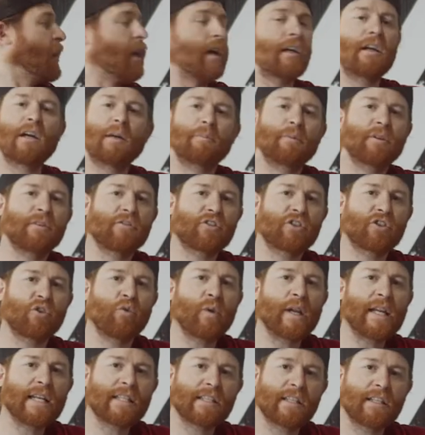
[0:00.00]
a couple of
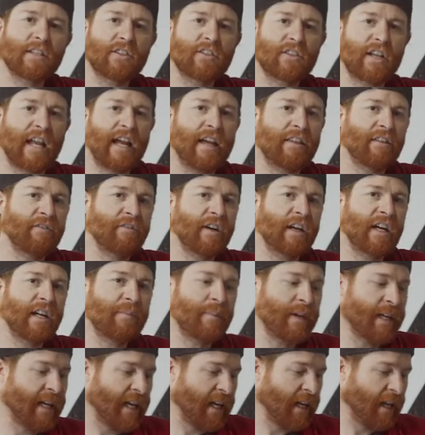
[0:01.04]
squeezes at the very
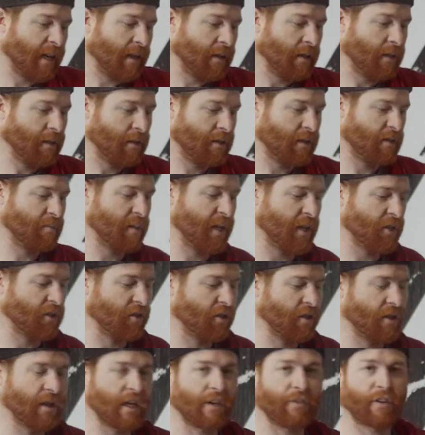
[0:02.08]
beginning to make
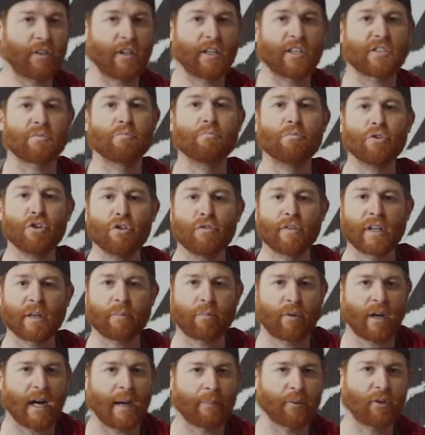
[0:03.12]
sure that everything is moving
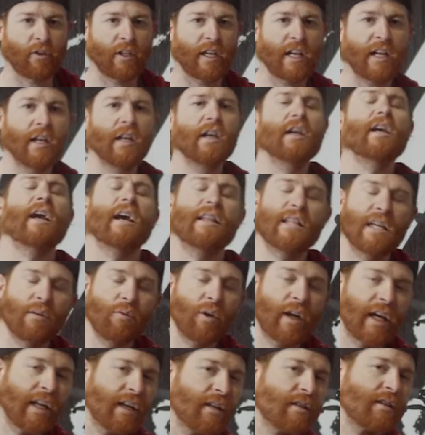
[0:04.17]
properly, and then
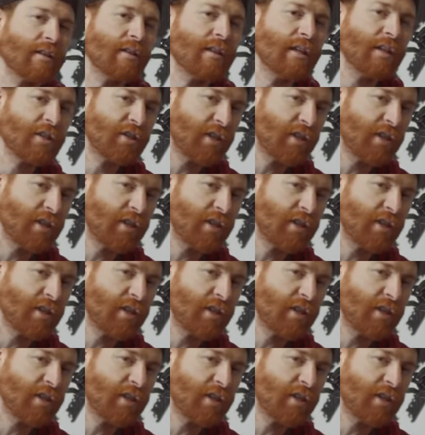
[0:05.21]
we'll get into the